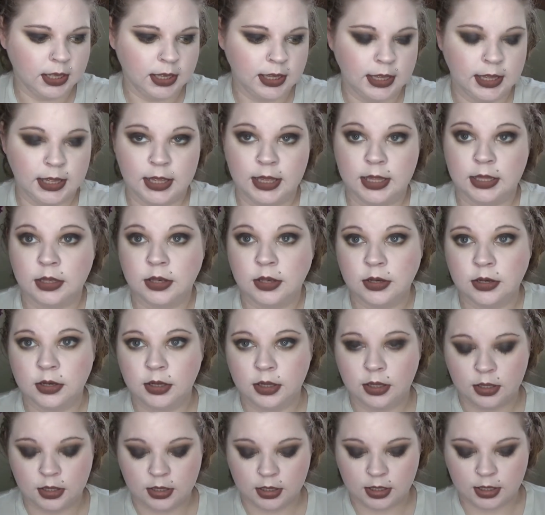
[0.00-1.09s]

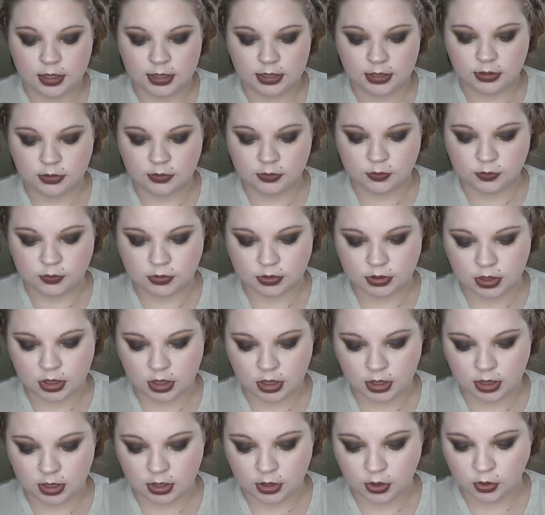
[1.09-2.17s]
and I used
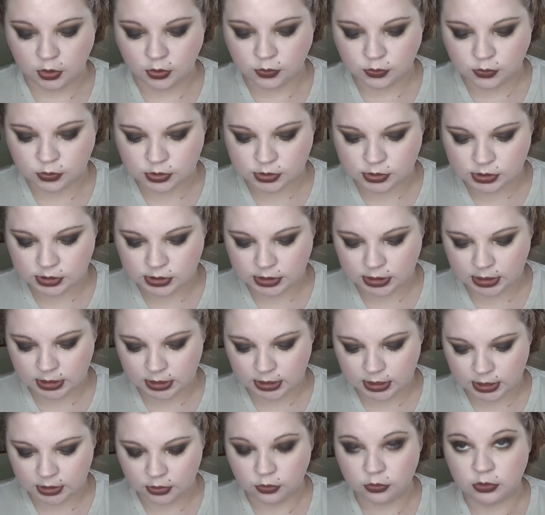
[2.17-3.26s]
the Nude
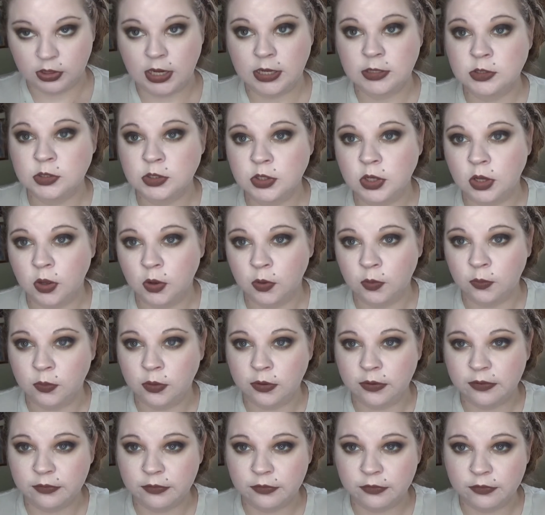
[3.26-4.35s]
Stick in Grey Stone